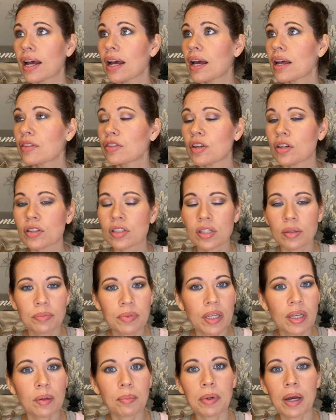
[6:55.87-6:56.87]
There's something
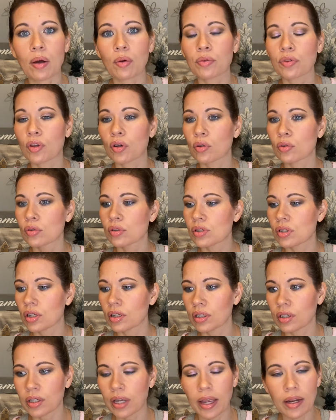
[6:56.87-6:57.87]
about those
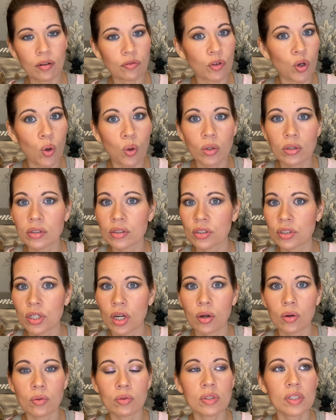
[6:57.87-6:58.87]
kind of golden
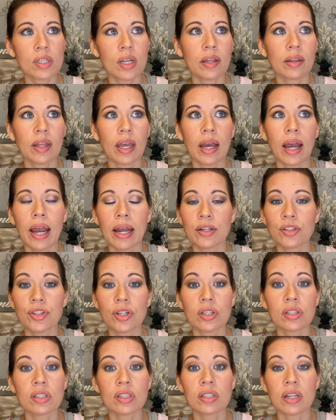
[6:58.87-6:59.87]
tones that I
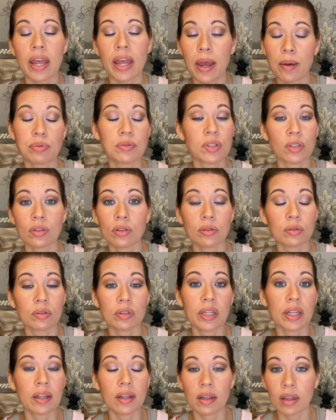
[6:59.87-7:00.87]
just
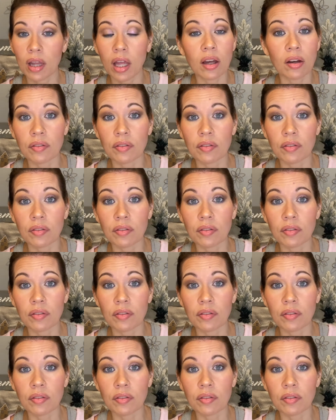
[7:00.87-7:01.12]
absolutely love.